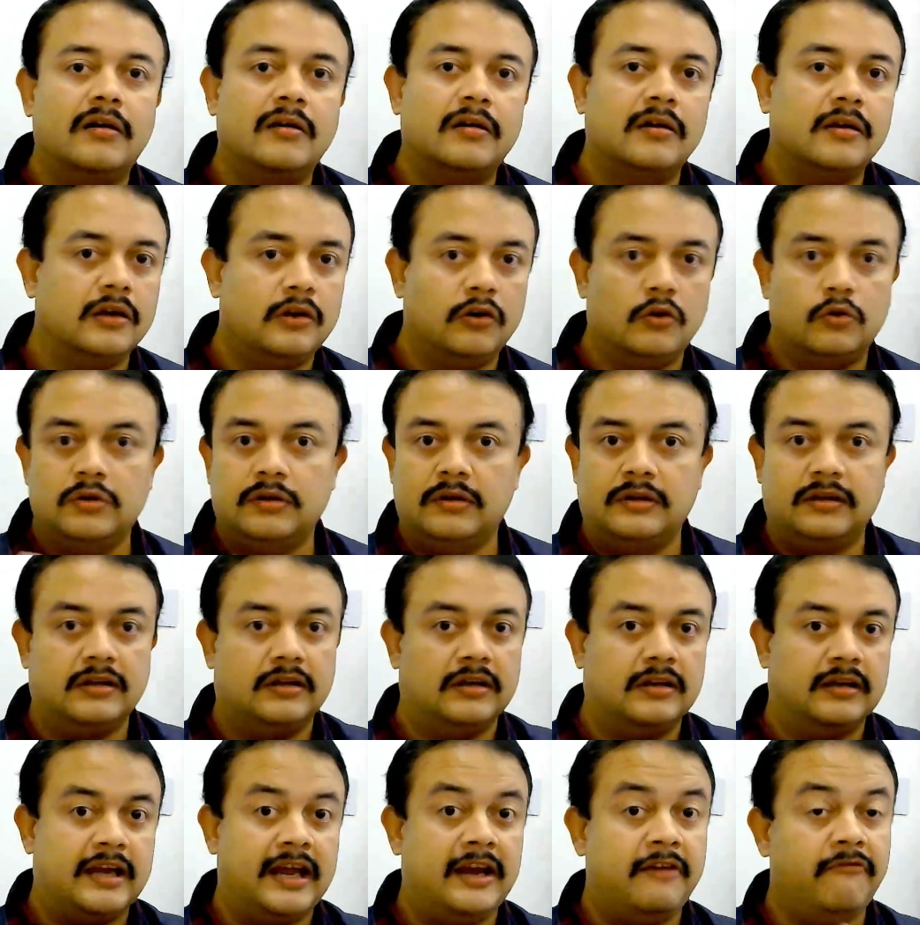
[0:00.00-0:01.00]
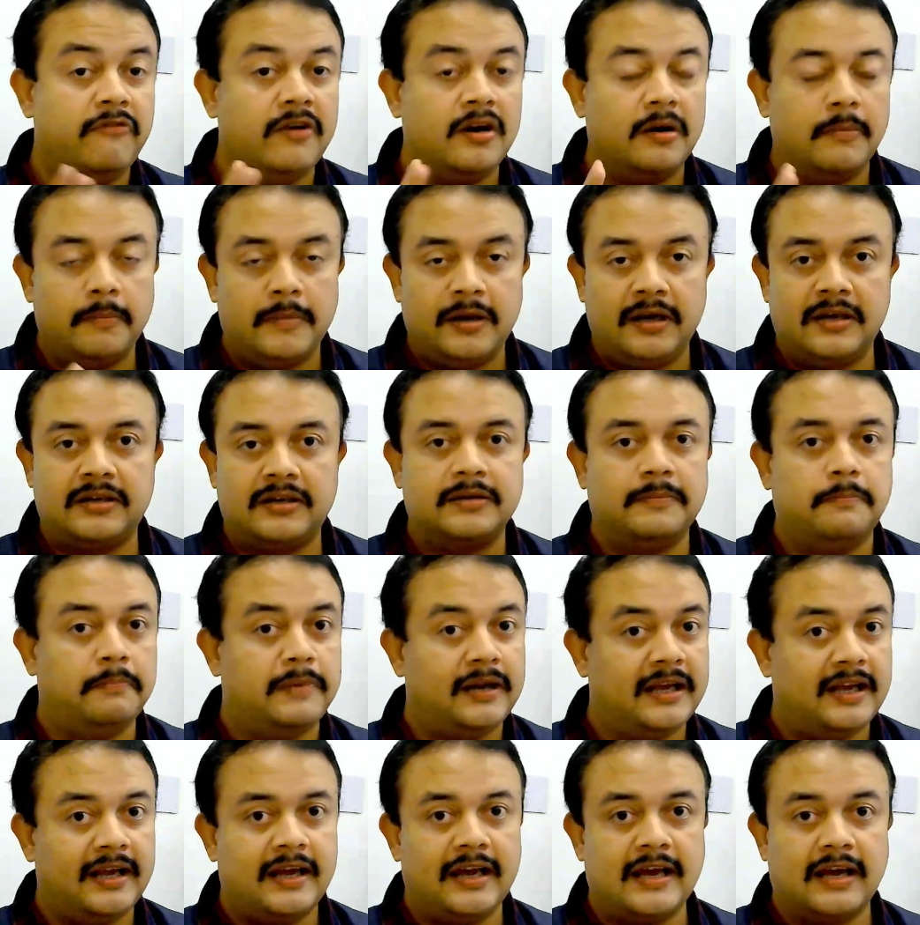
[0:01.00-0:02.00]
You know, the environment
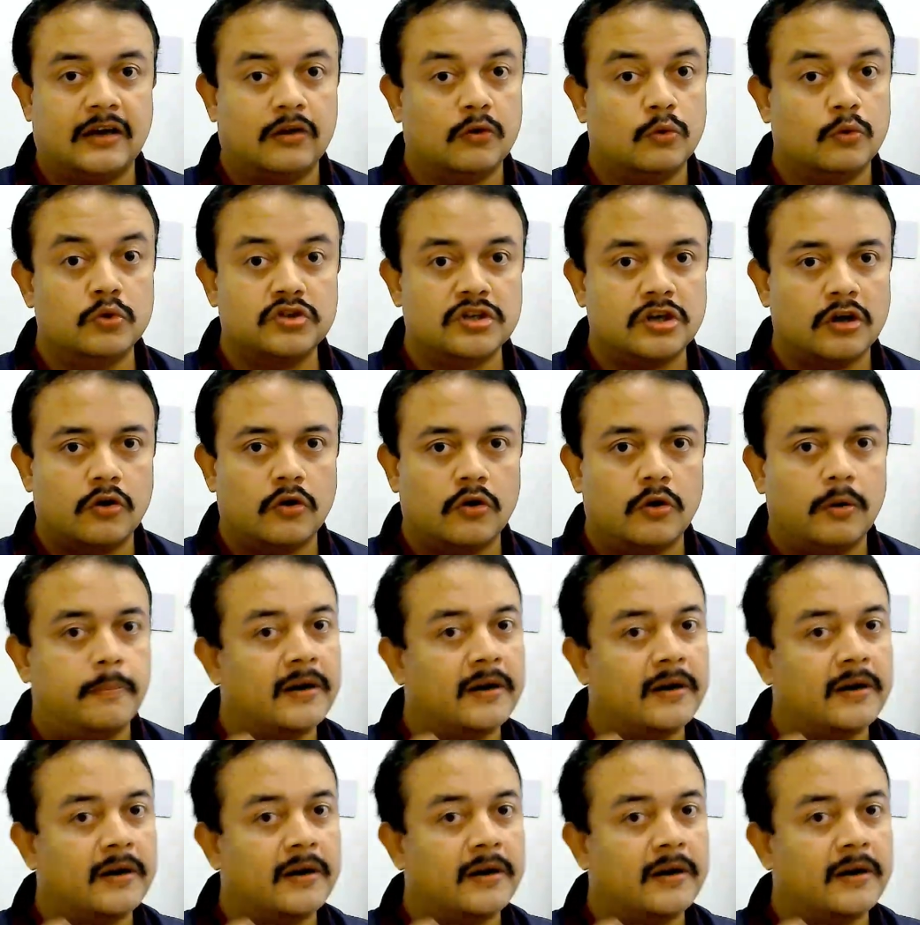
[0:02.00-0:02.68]
play a crucial role.